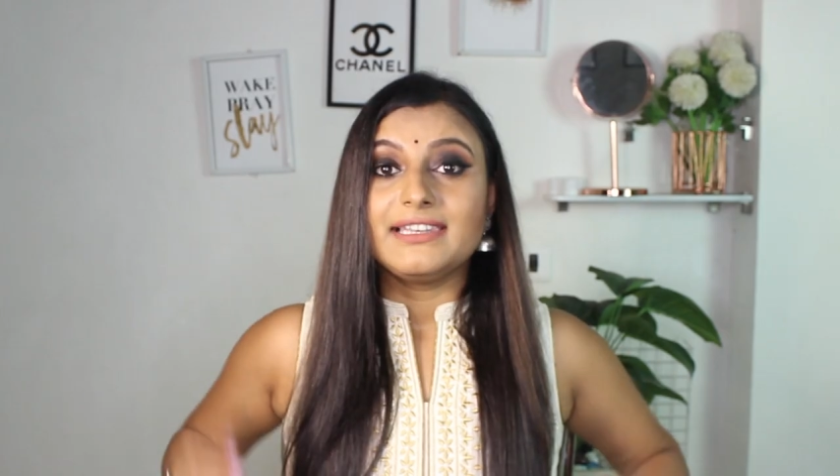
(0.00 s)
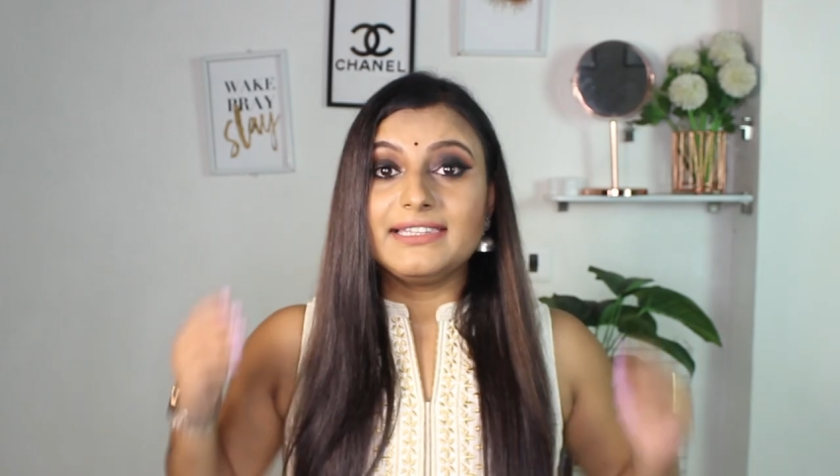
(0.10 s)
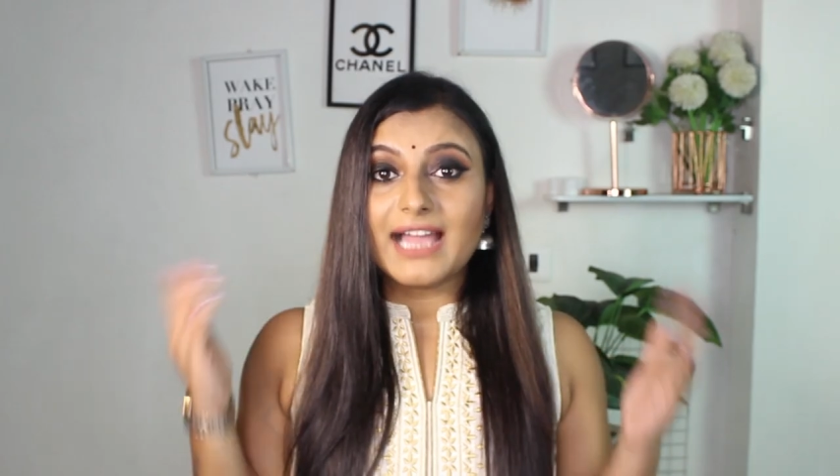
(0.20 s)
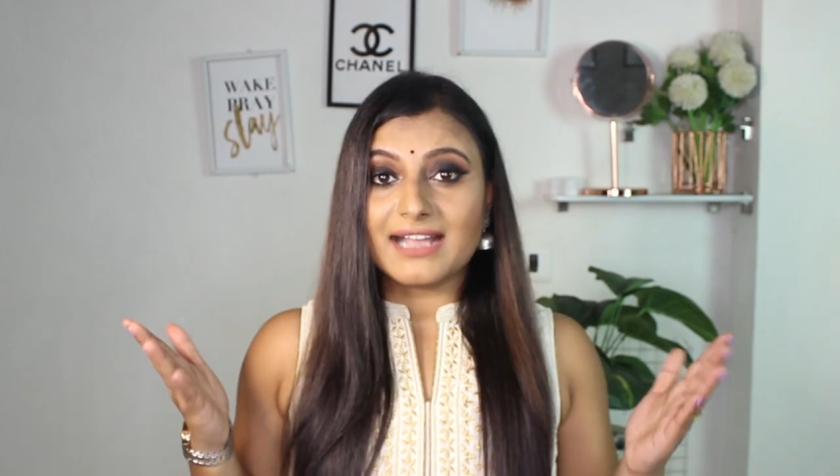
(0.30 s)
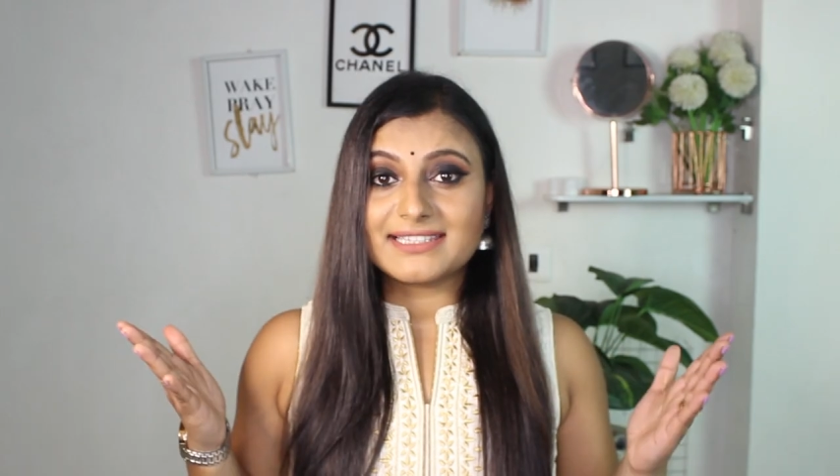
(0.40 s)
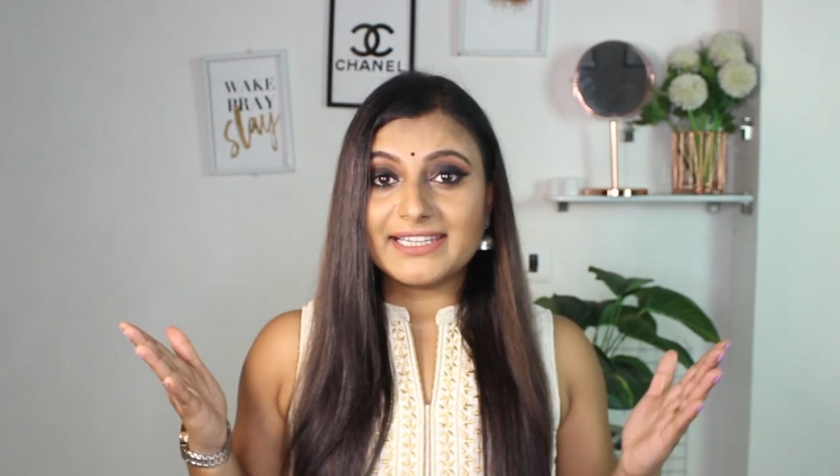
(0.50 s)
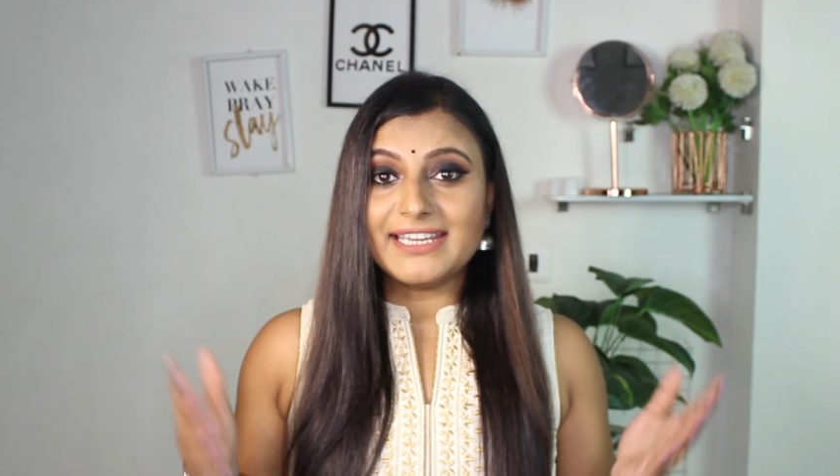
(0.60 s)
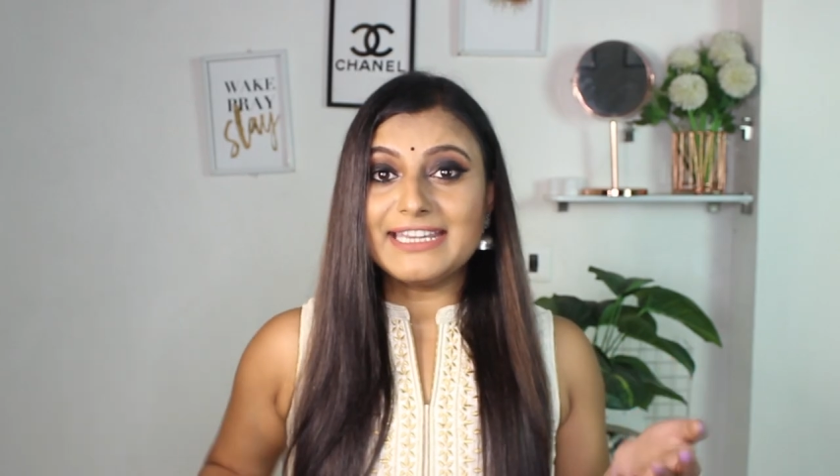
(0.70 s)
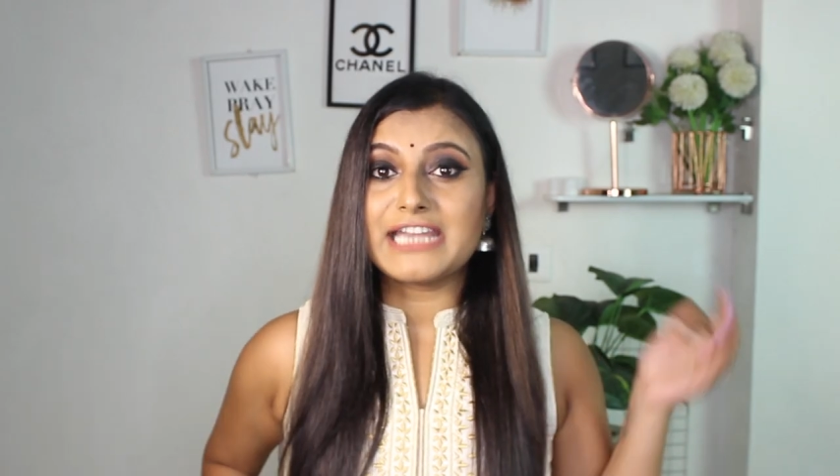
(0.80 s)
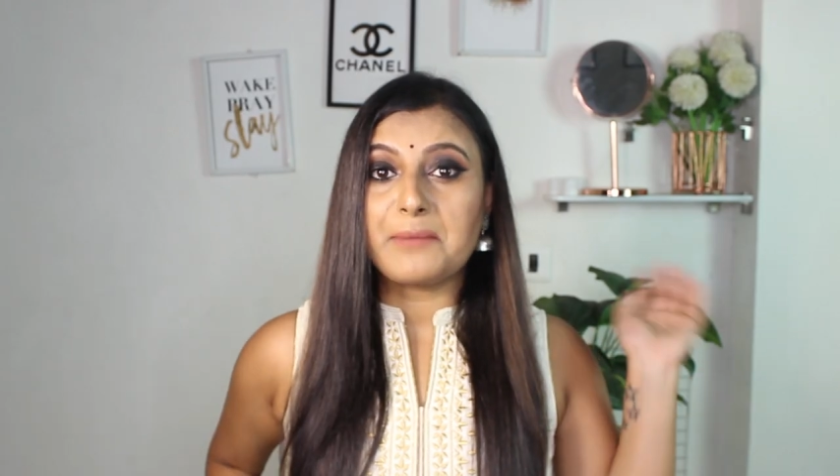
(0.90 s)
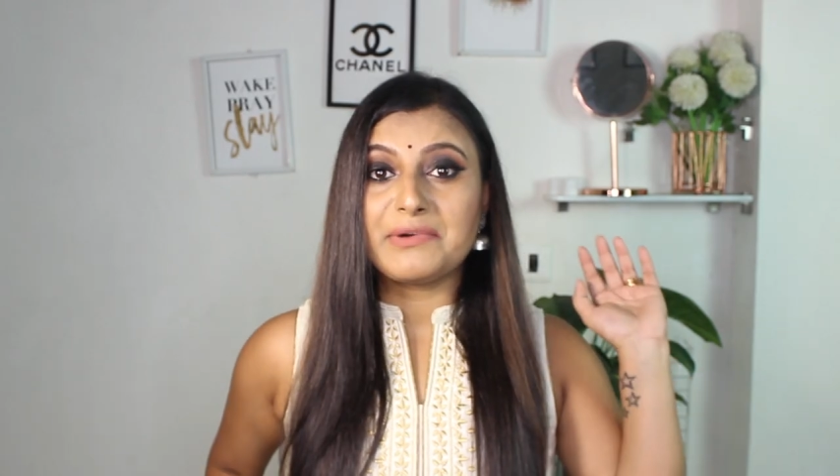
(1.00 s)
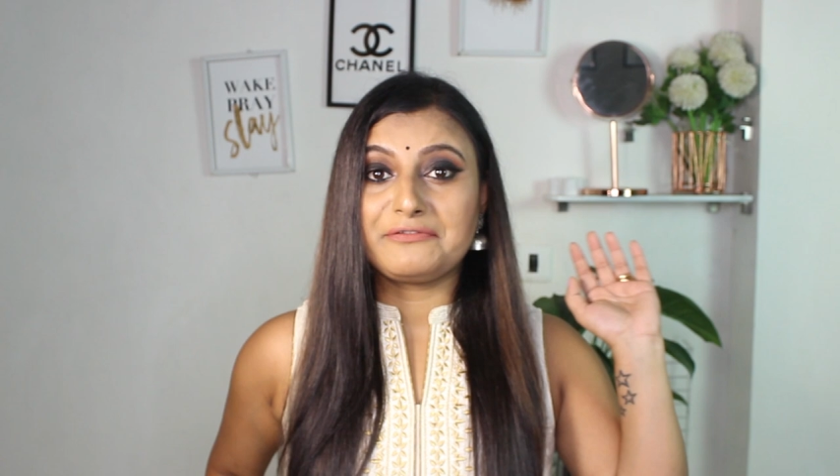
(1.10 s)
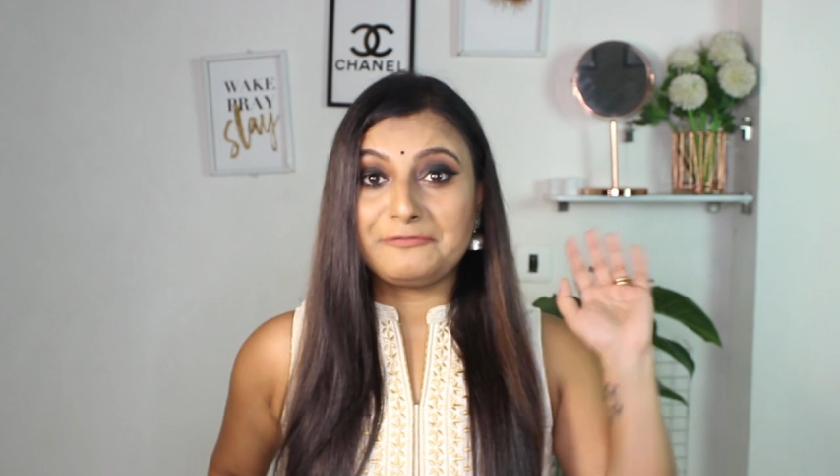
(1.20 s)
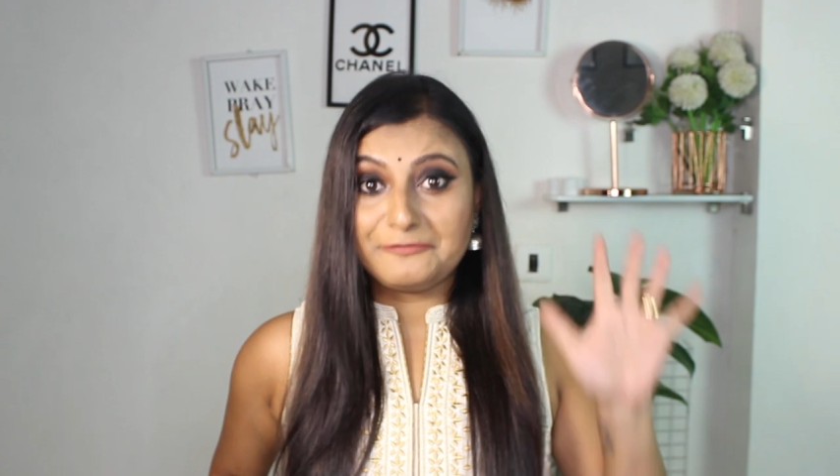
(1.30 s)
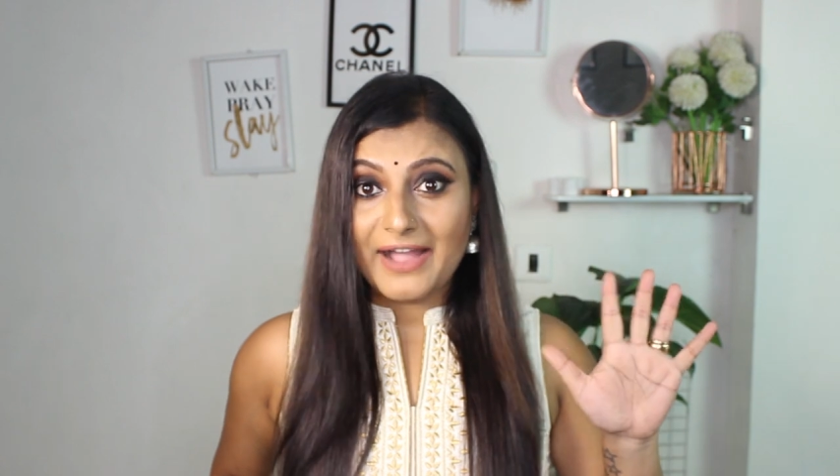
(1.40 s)
Lastly, number
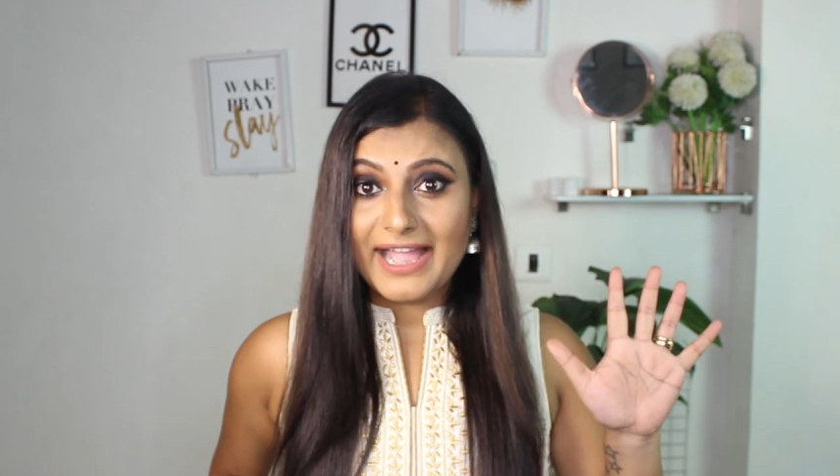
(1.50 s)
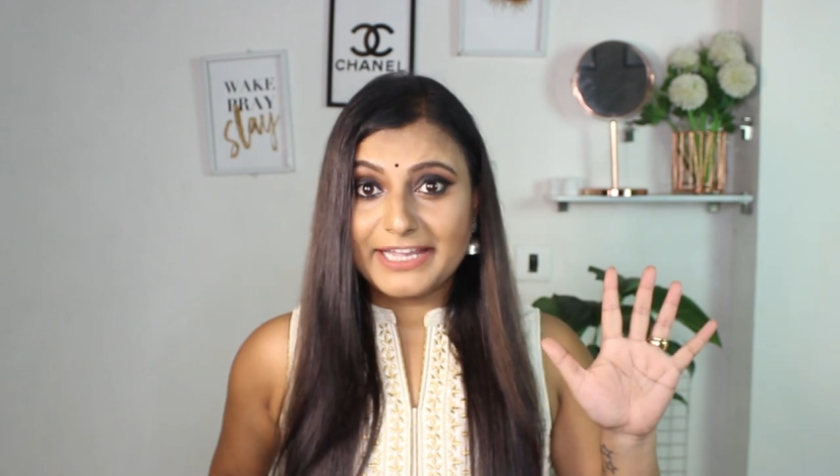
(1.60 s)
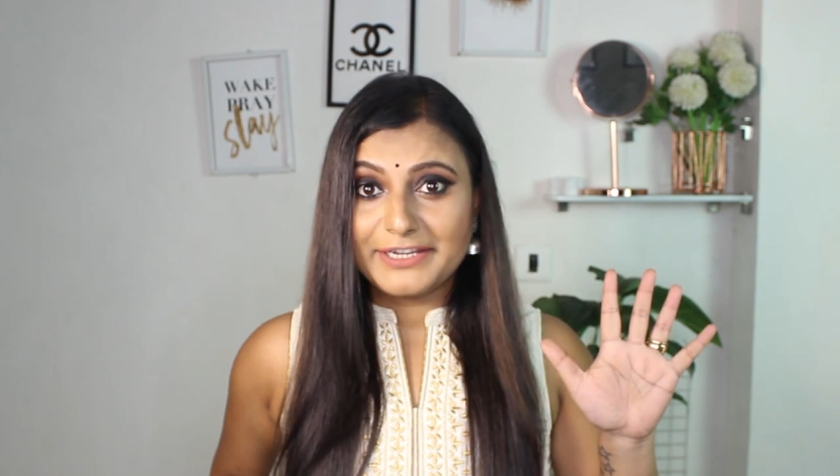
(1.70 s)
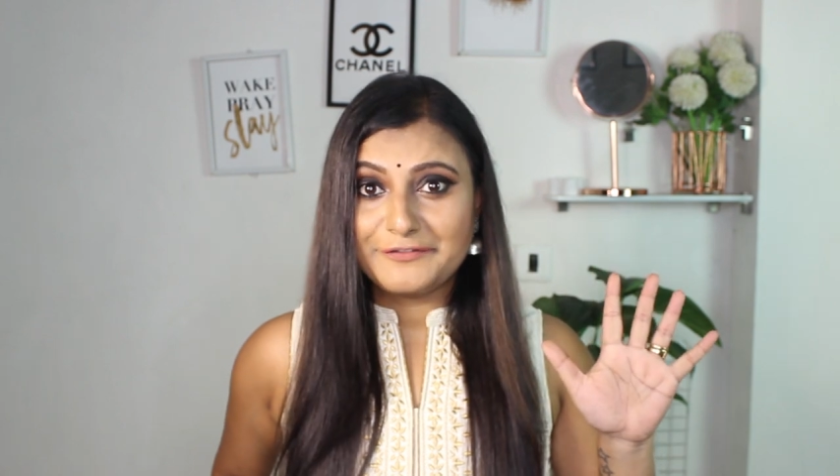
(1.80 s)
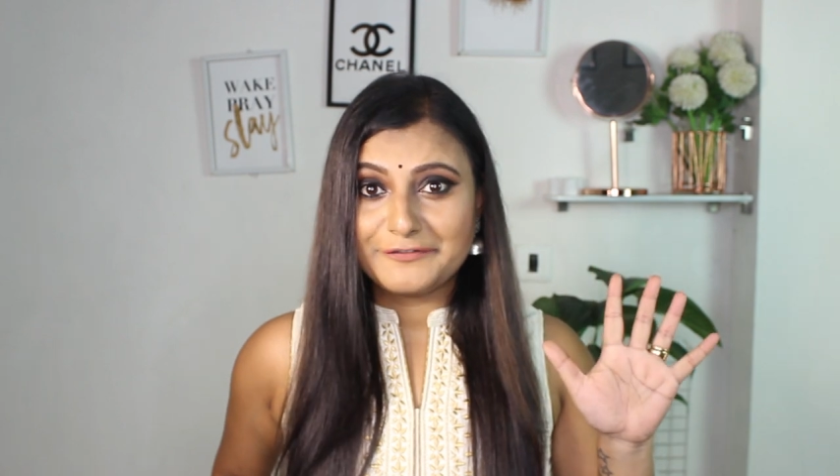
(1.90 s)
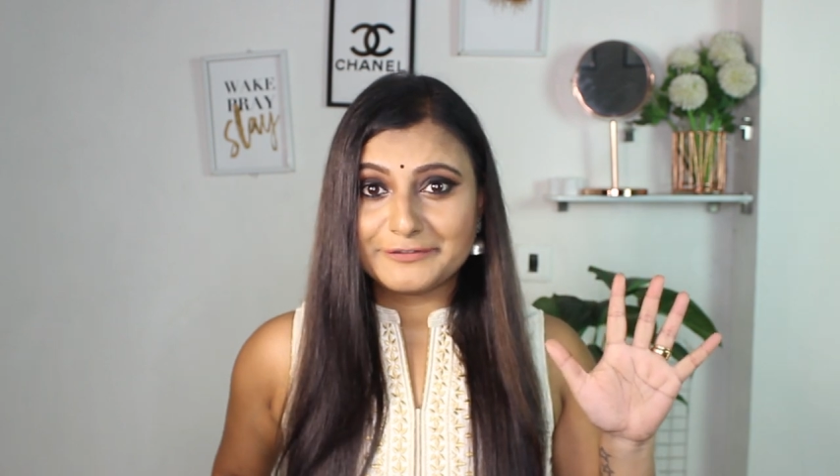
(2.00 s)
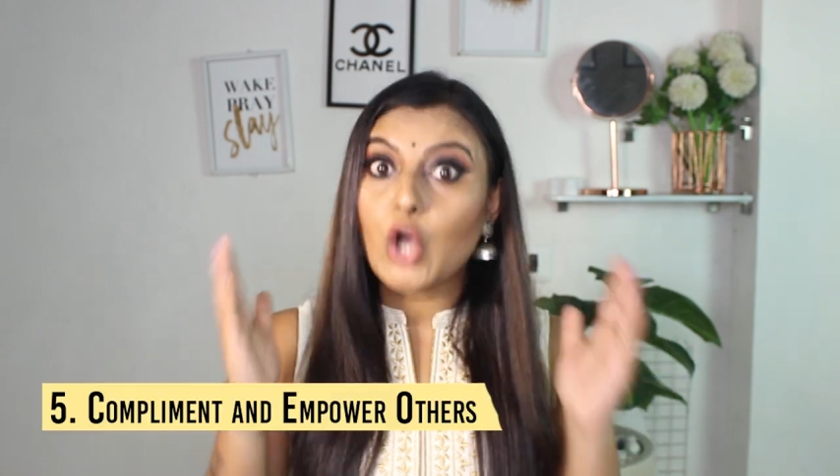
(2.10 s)
five,